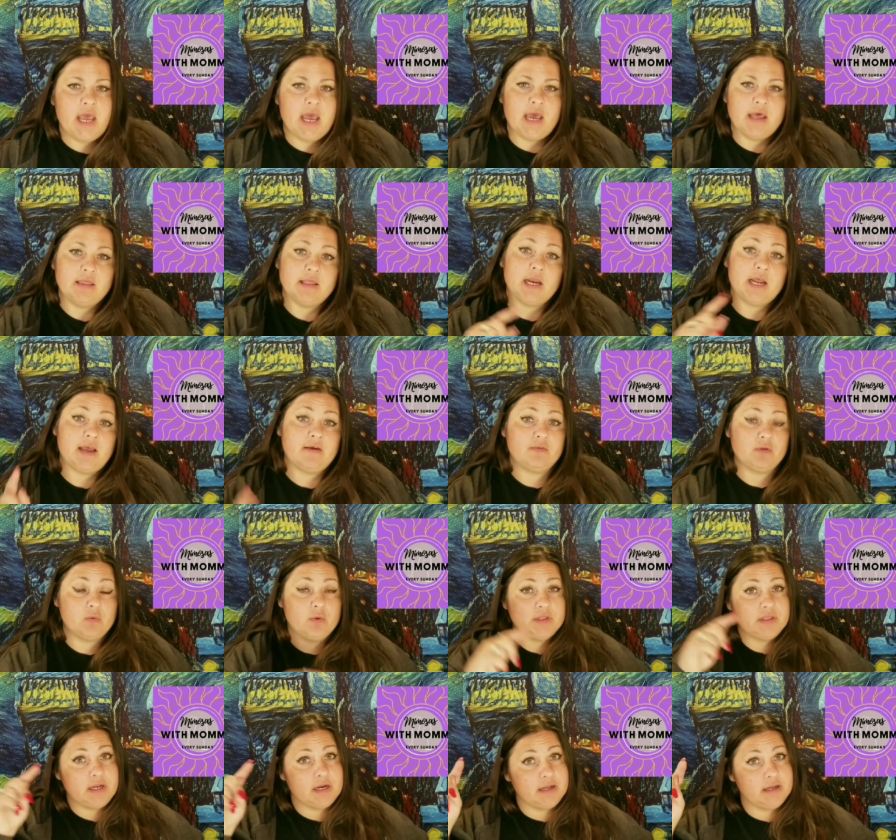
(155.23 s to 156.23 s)
And then I have the
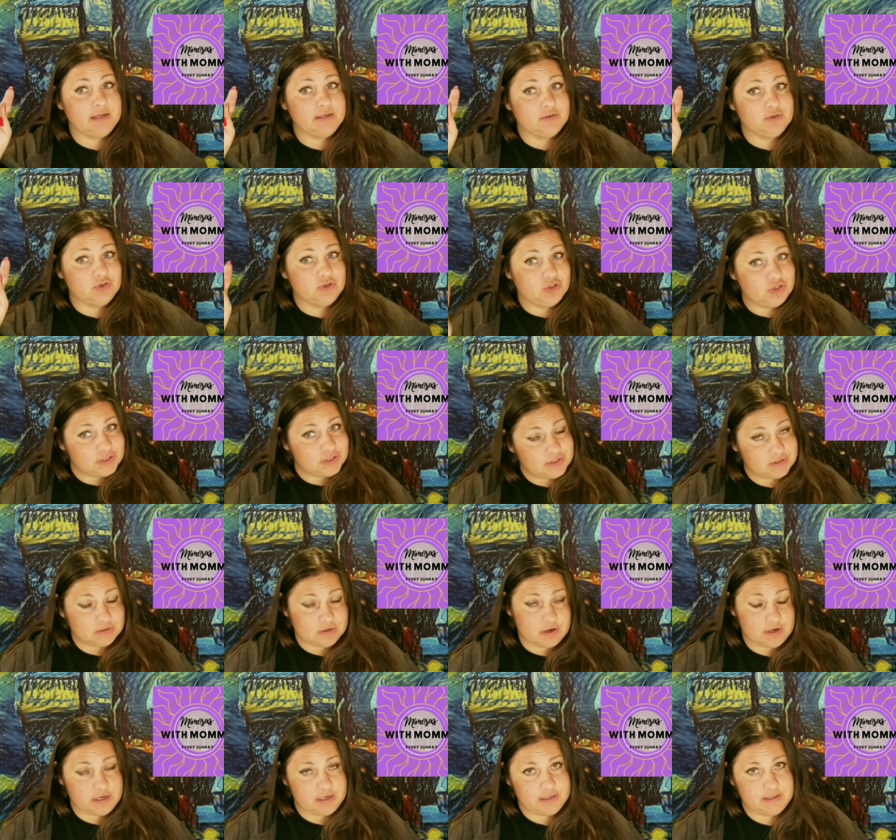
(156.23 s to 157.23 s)
one that I just
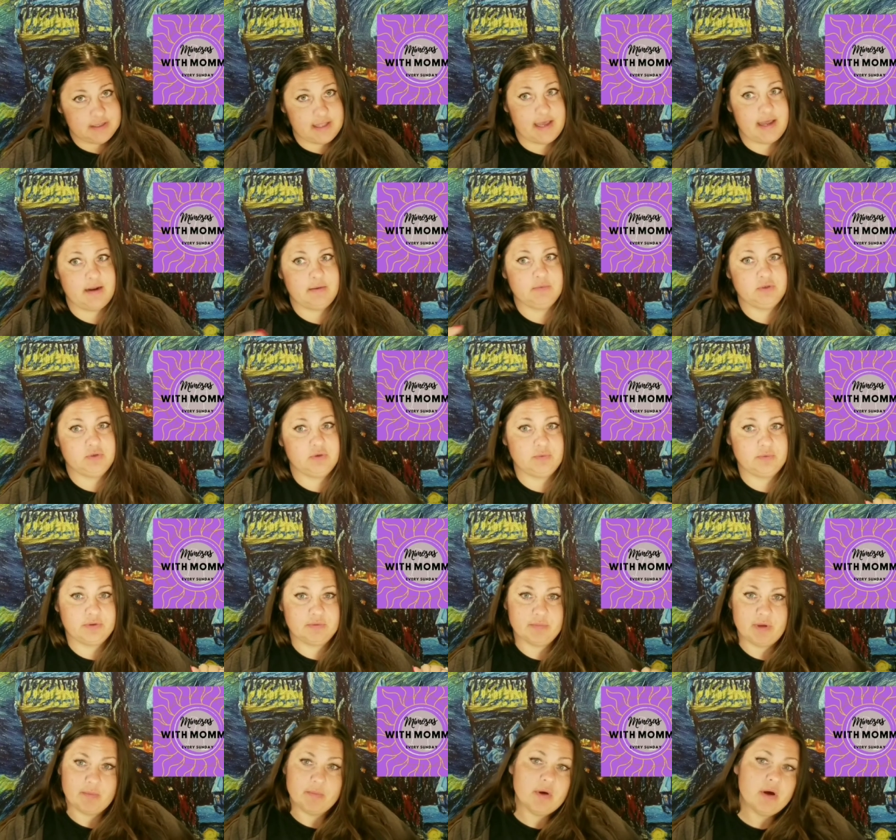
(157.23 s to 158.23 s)
started that I'm doing with
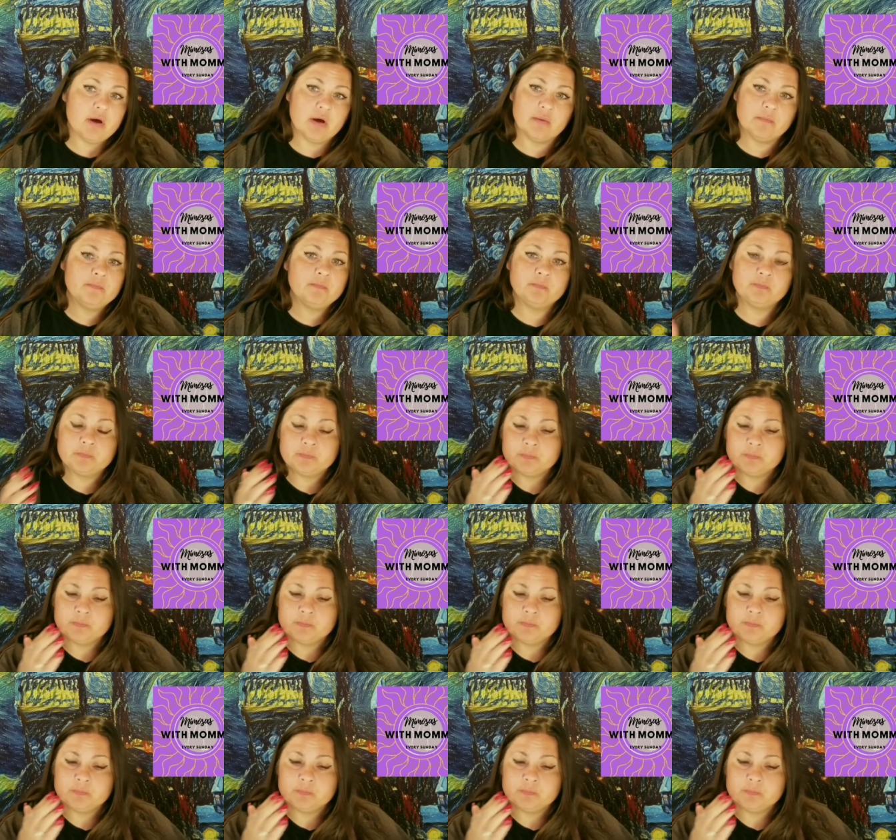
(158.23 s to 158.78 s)
my mom